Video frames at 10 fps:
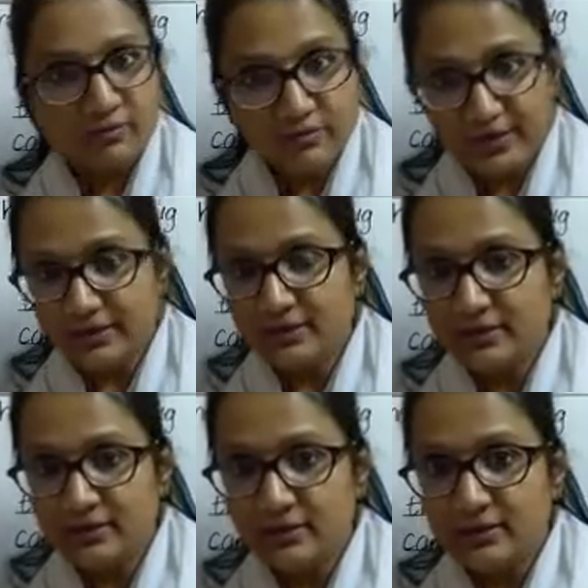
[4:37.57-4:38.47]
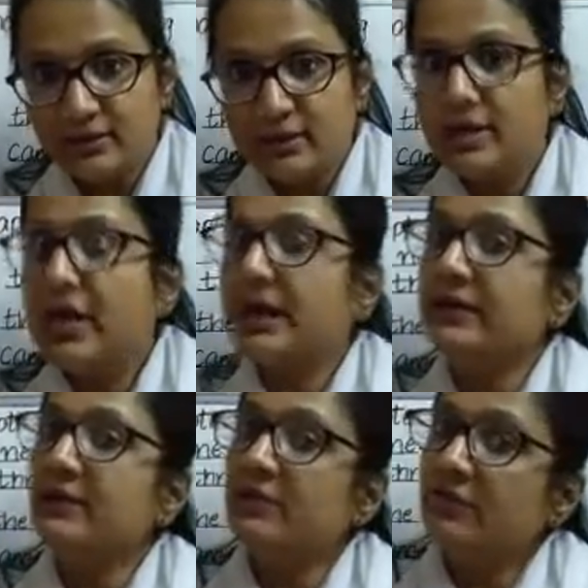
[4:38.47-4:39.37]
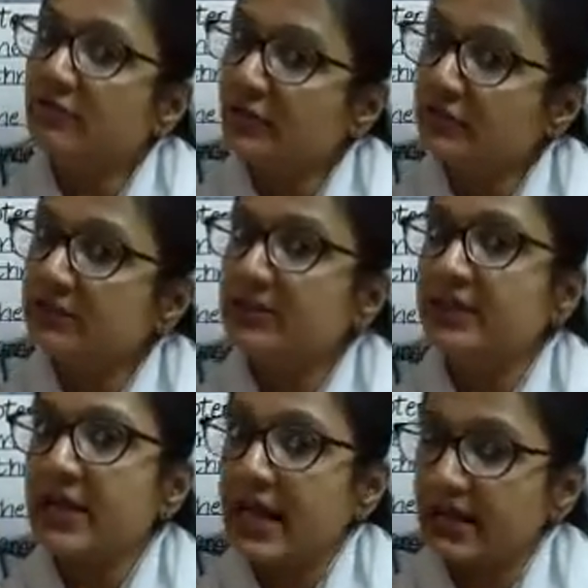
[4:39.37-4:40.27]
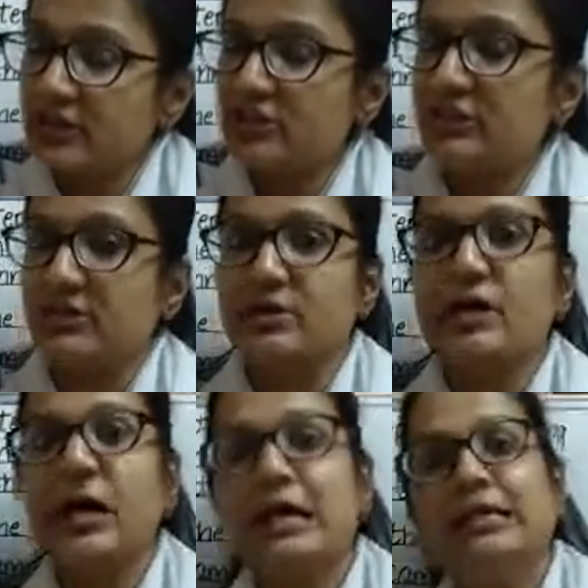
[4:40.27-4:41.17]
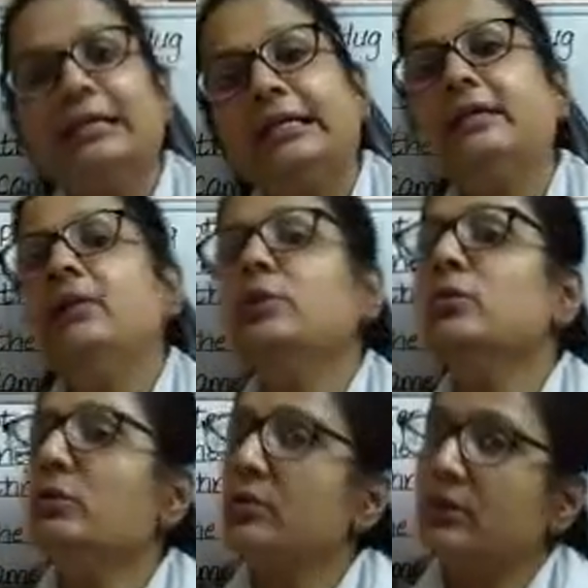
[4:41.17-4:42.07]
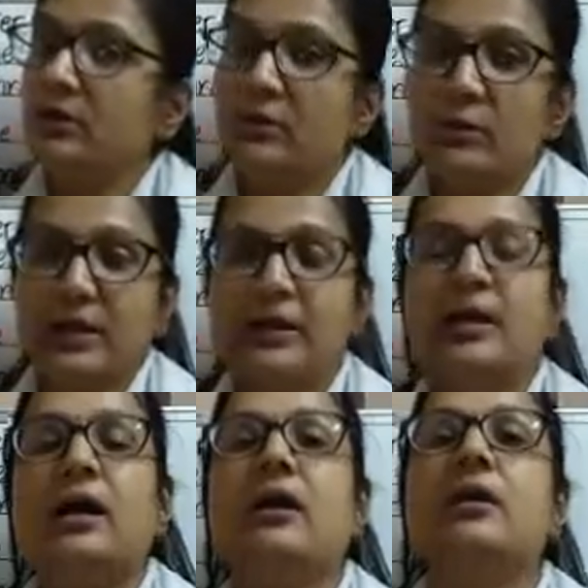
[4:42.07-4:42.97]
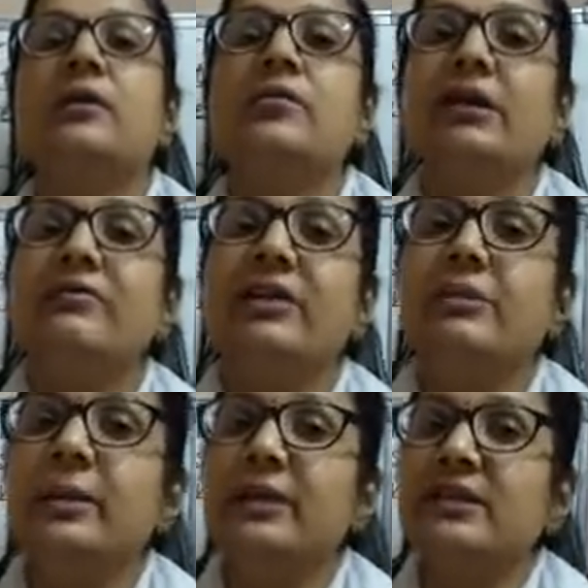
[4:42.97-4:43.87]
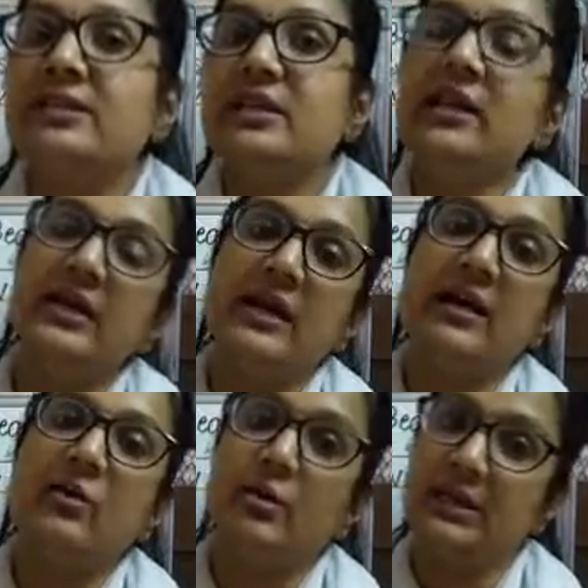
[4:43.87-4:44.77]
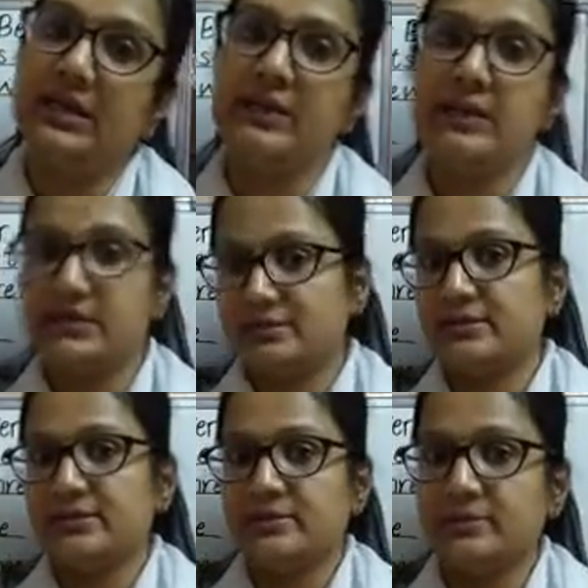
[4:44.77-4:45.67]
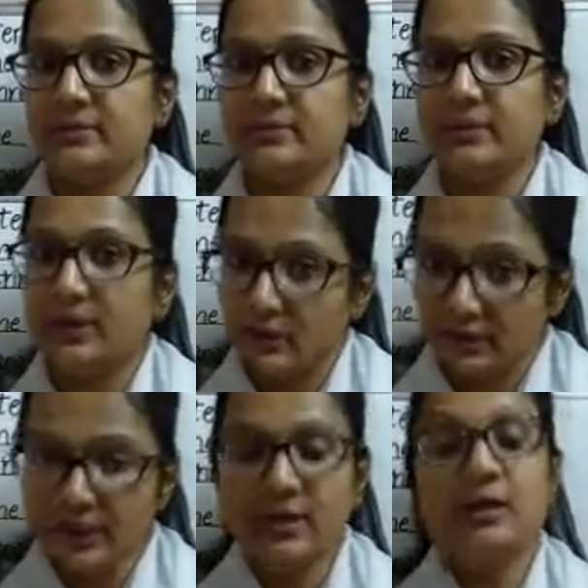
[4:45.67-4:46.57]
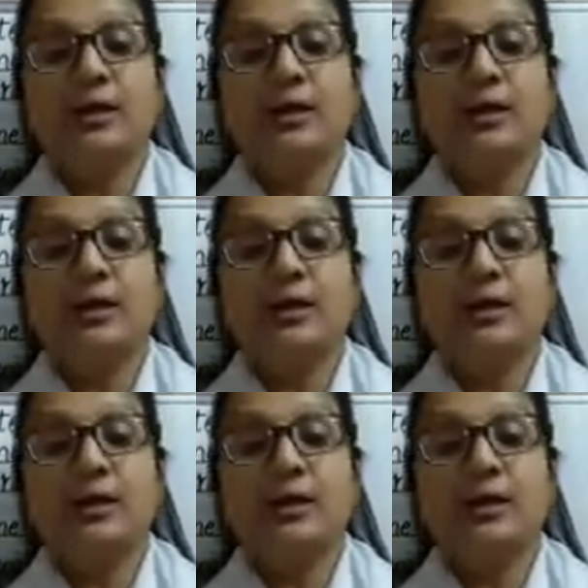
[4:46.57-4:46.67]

Fine? And further action, I'll tell you when we'll be meeting in our online class. Okay?